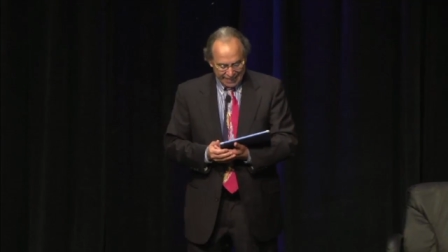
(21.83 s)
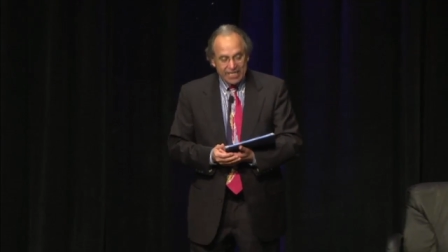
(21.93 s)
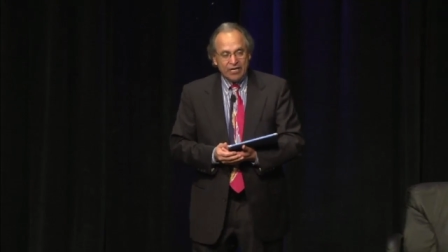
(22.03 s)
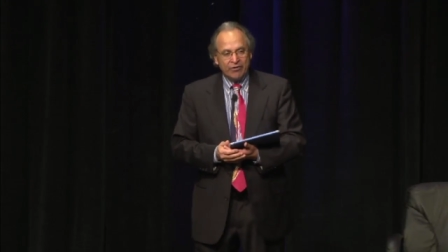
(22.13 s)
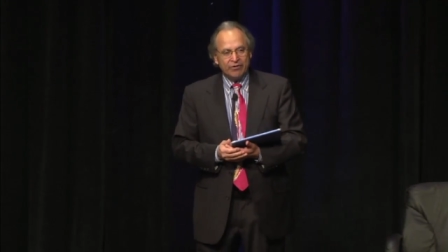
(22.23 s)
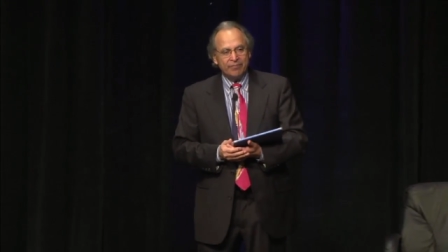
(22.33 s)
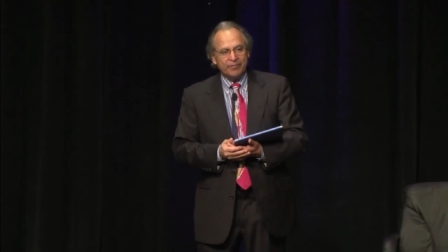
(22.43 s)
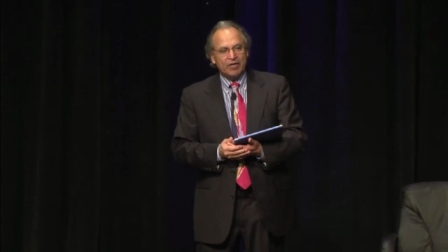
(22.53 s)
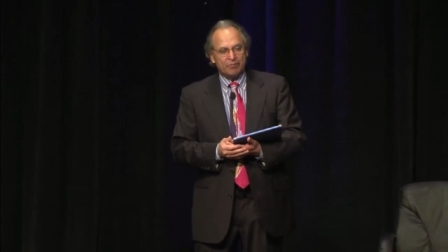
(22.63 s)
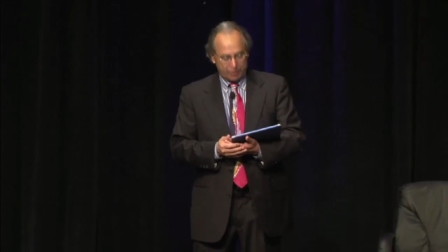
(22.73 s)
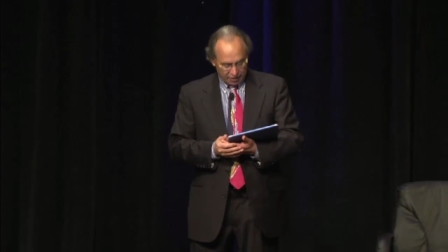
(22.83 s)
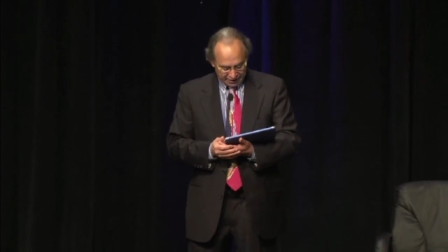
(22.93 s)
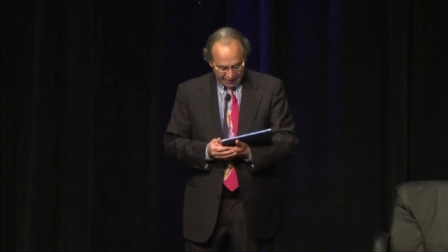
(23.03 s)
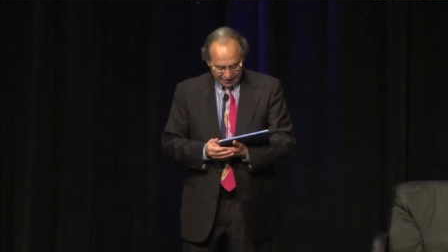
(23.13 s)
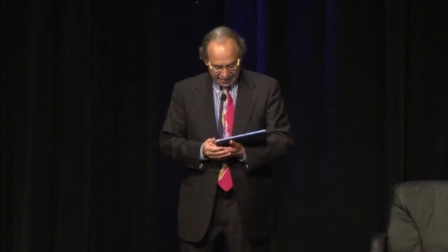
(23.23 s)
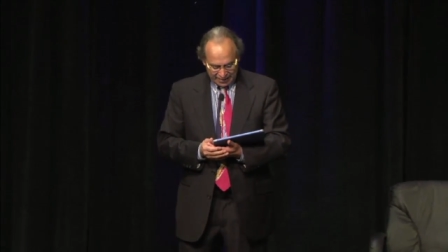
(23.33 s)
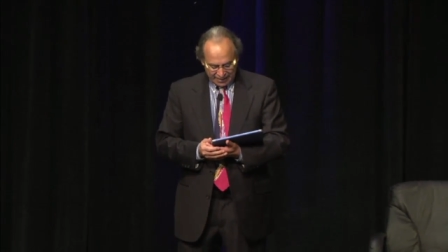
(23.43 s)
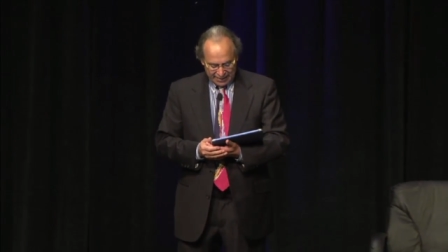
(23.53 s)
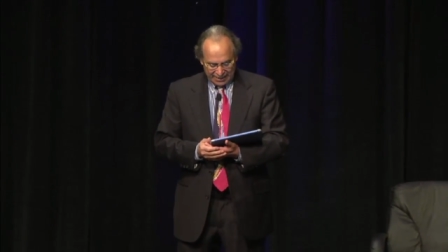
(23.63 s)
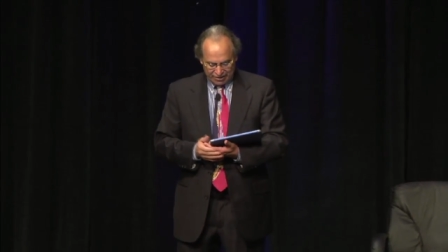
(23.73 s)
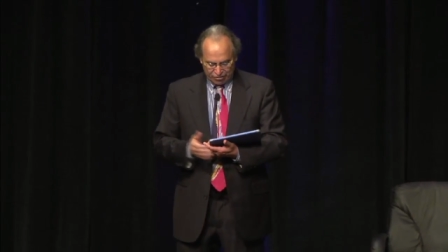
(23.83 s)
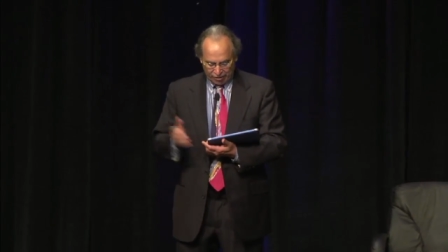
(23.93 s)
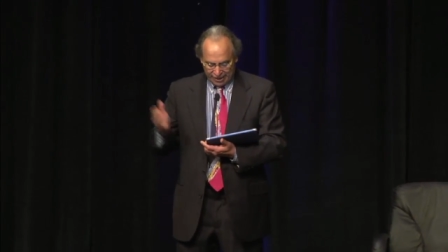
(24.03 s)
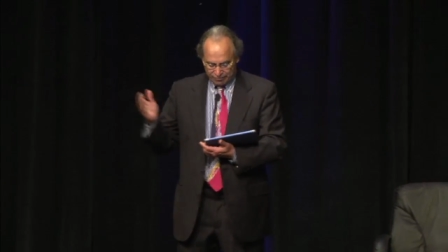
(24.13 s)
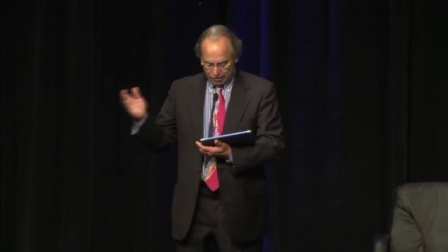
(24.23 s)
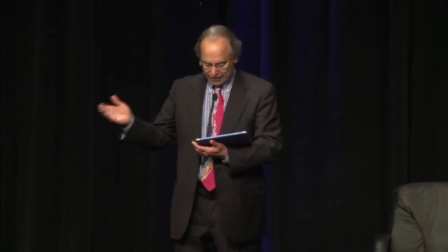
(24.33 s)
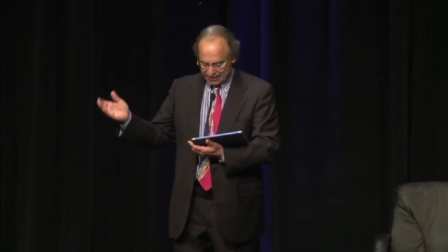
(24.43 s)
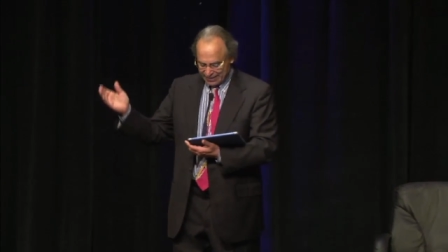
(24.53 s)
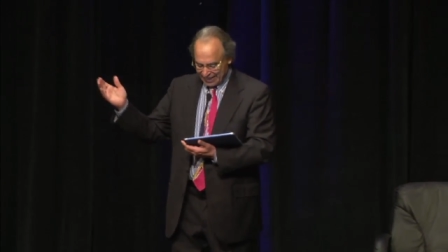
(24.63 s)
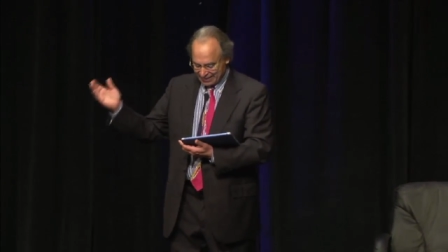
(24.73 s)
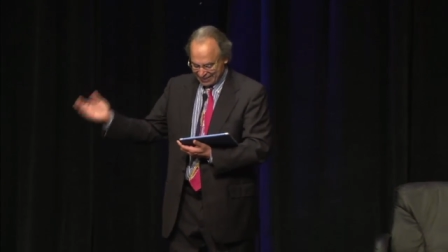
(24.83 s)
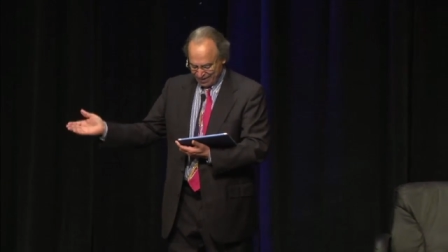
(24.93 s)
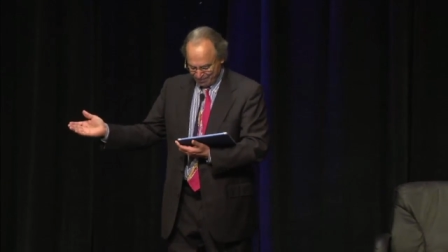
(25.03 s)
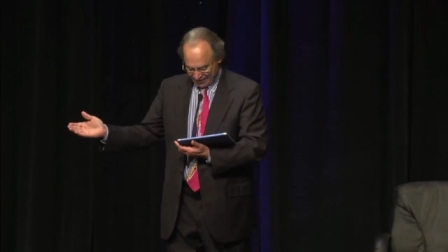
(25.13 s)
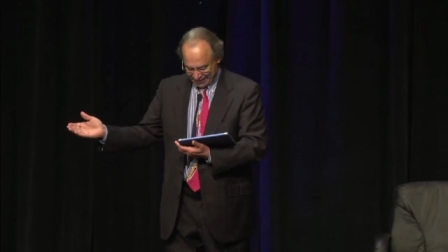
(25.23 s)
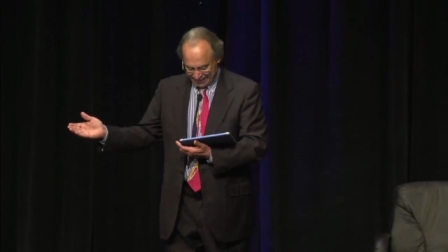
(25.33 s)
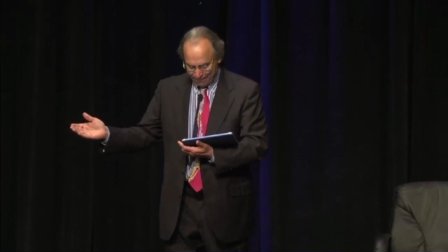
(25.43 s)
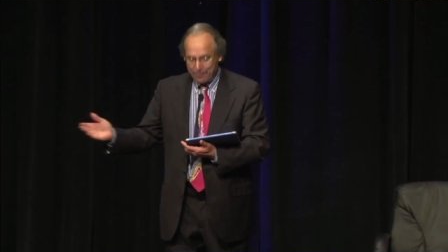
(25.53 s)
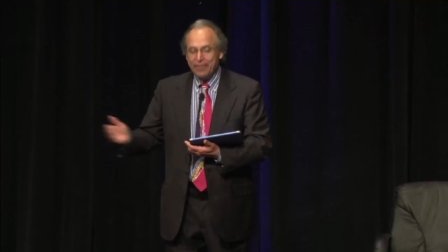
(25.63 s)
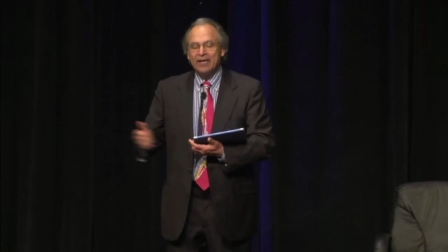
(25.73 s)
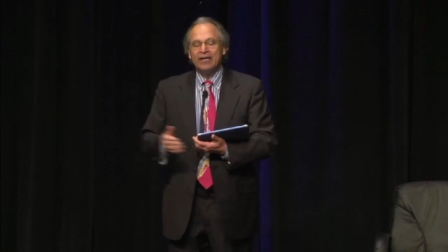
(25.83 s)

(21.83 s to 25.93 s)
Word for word: the C E O of Process and Drives division at Siemens.